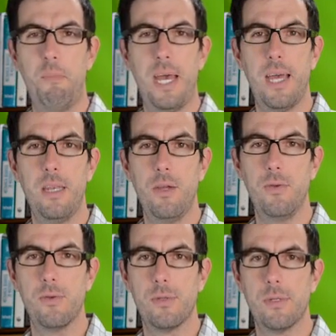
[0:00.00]
bad
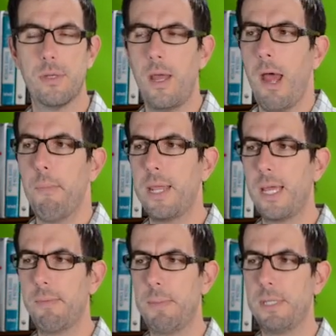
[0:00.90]
news. But
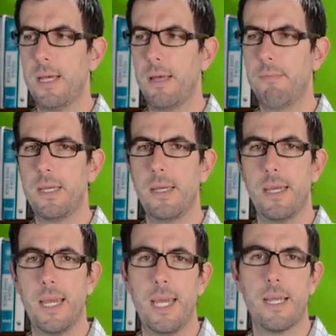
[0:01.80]
now you might be telling me,
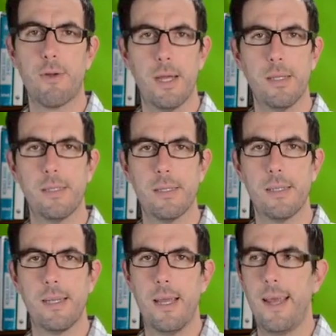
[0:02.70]
hey, Chris,
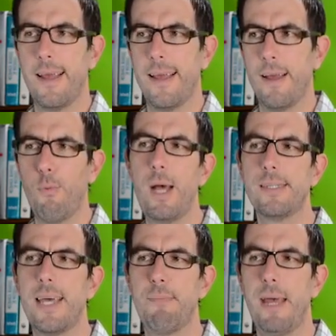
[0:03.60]

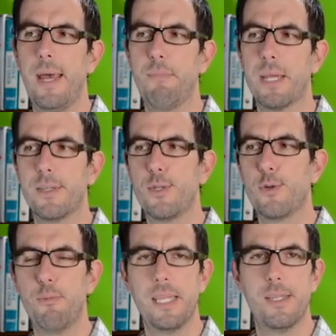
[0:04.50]
why is that bad? Because you
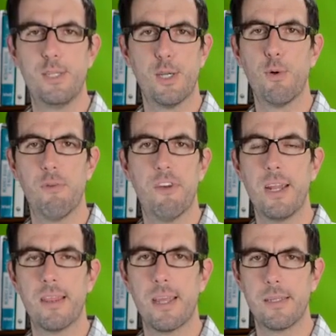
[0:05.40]
told me that 0 over
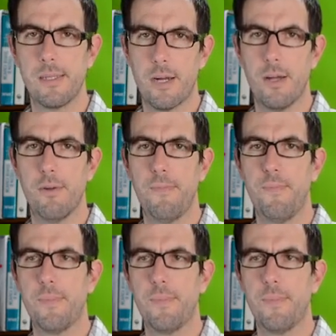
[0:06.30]
anything is 0.